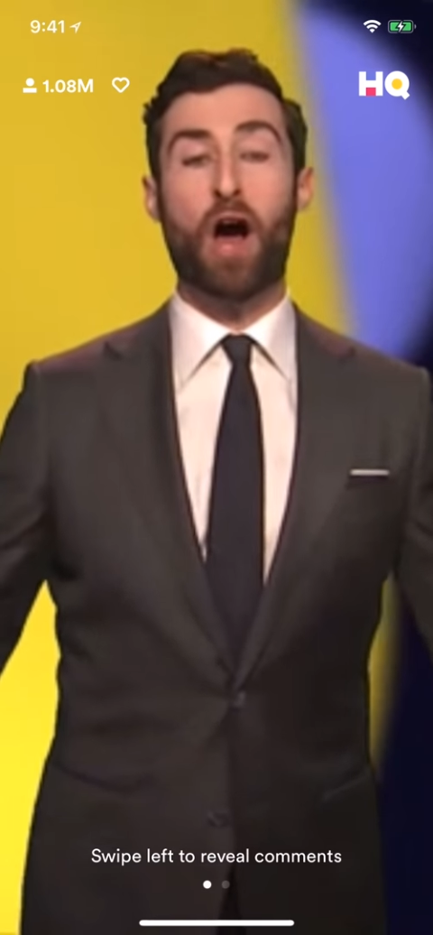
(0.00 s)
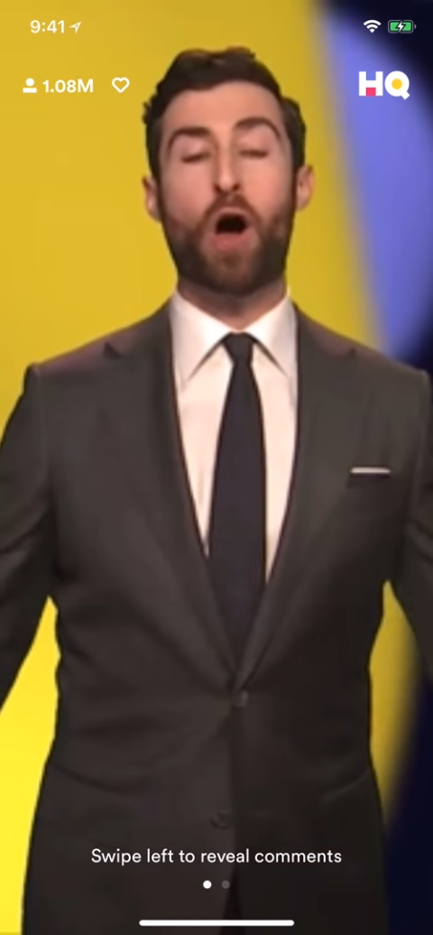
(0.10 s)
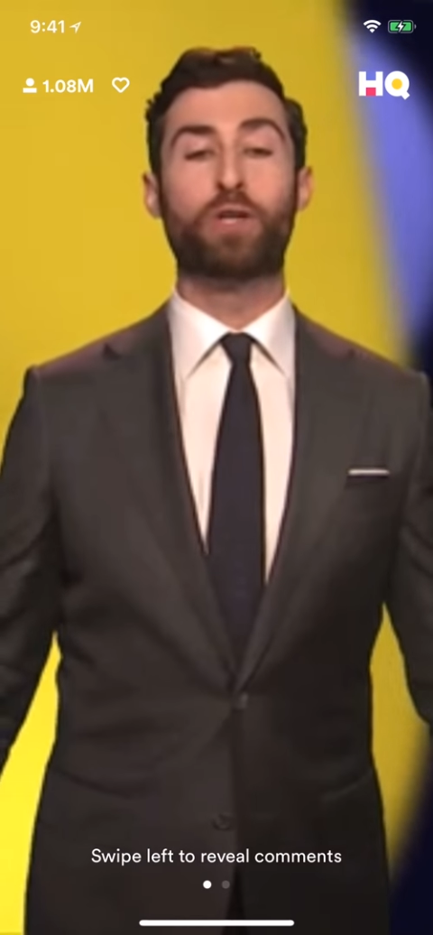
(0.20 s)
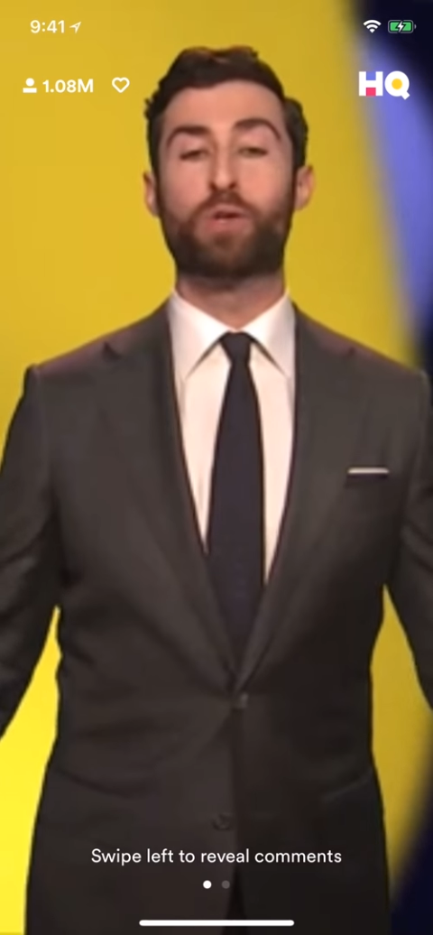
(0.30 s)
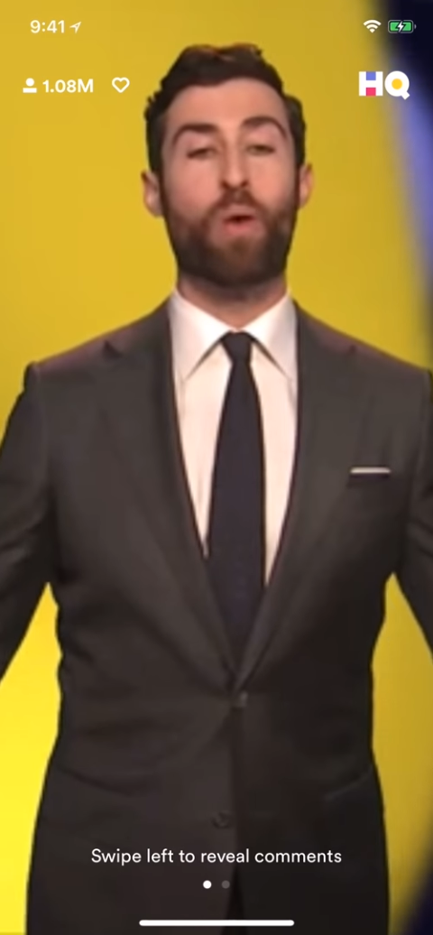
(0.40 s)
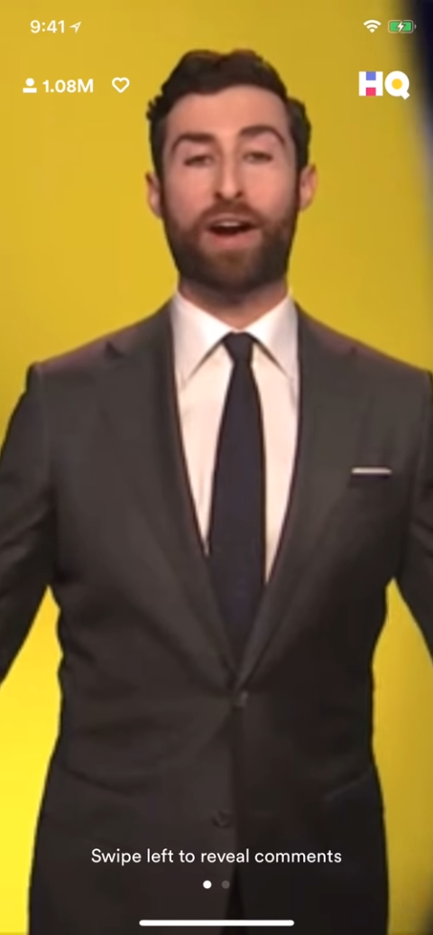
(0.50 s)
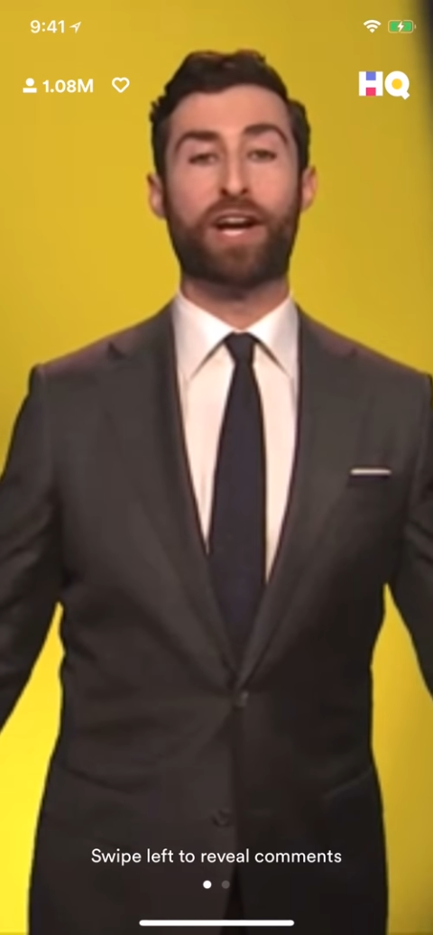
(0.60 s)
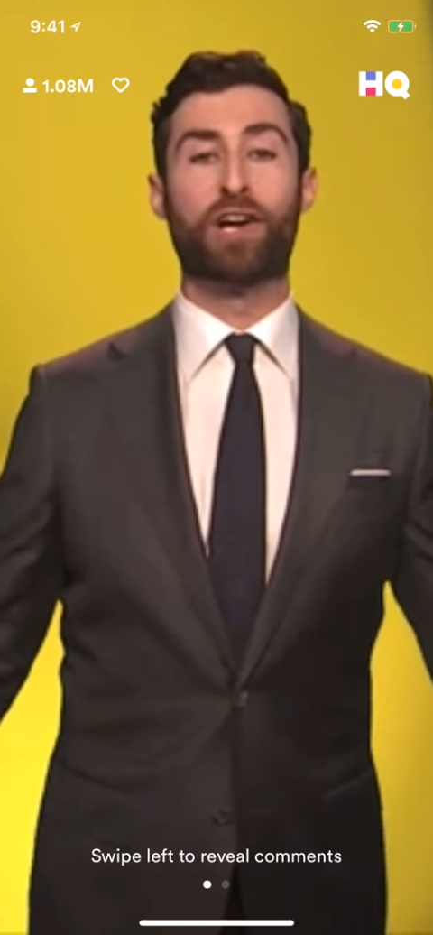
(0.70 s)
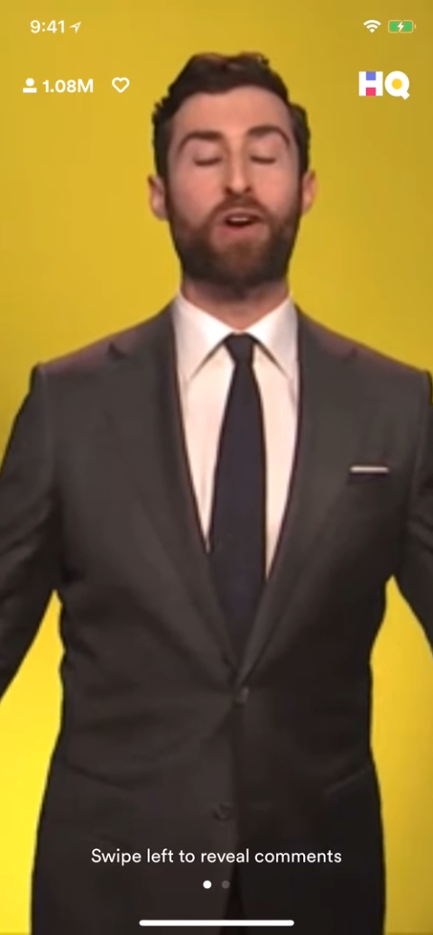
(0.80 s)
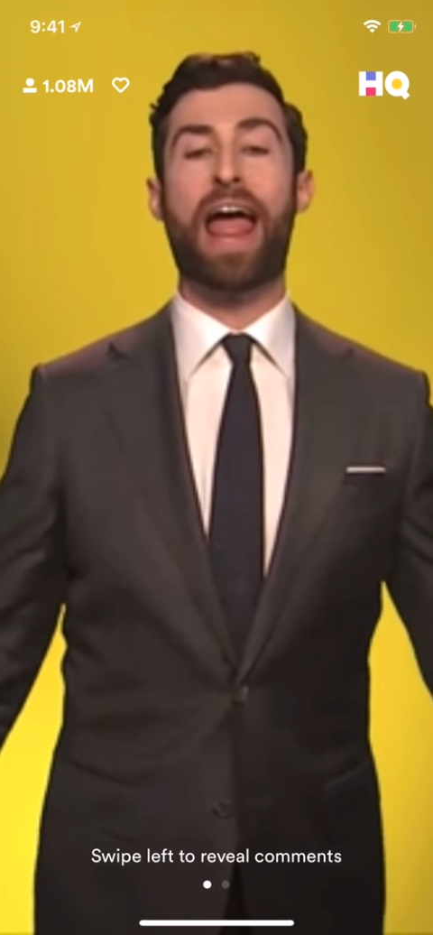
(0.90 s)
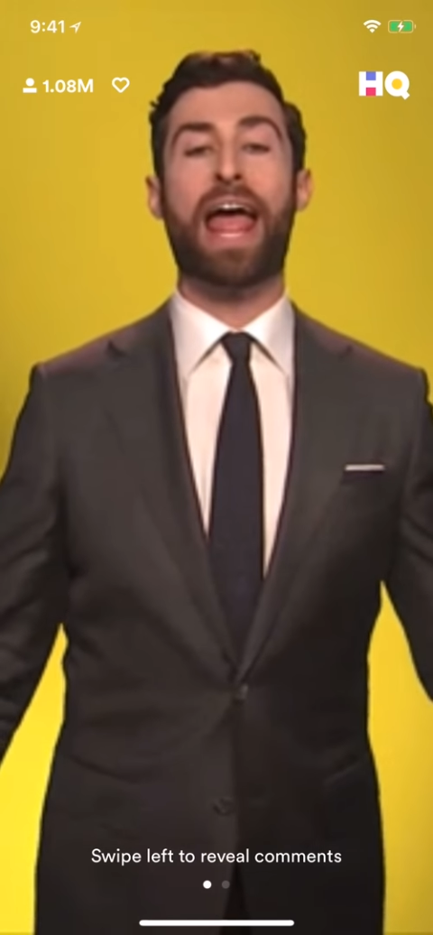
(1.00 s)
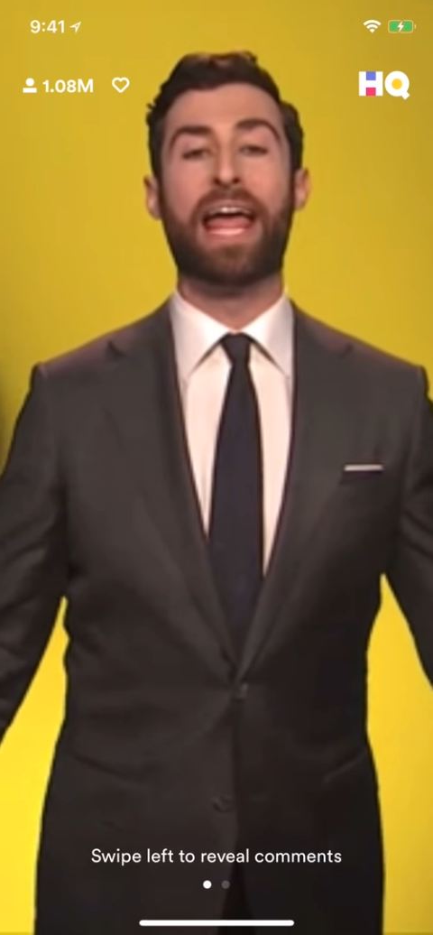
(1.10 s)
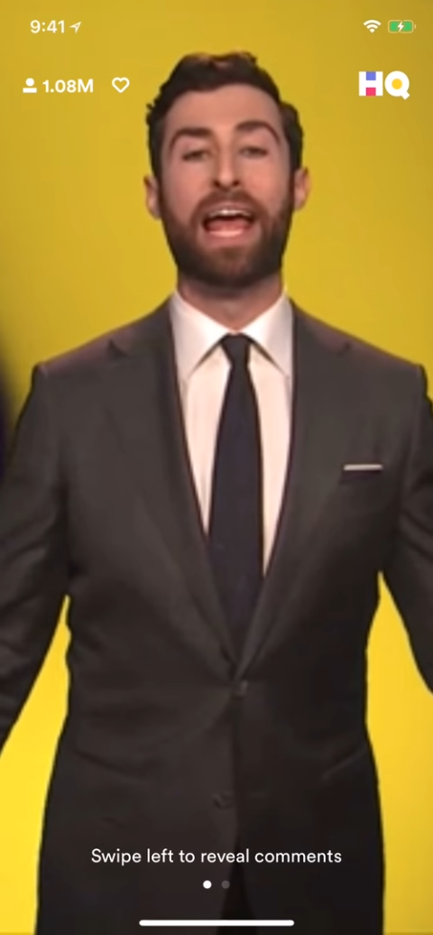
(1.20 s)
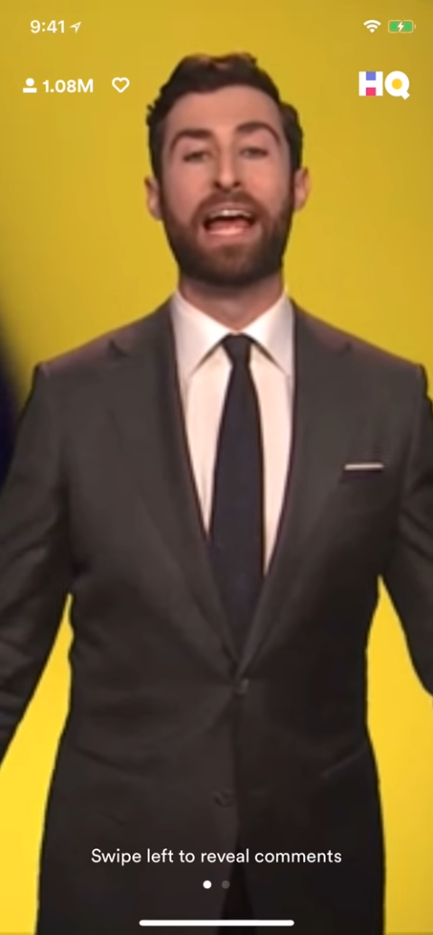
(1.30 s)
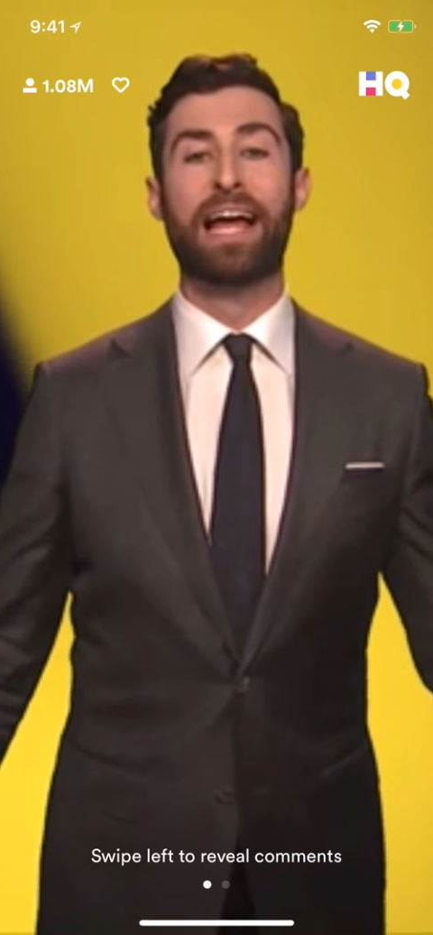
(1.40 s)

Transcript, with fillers: host wearing gray.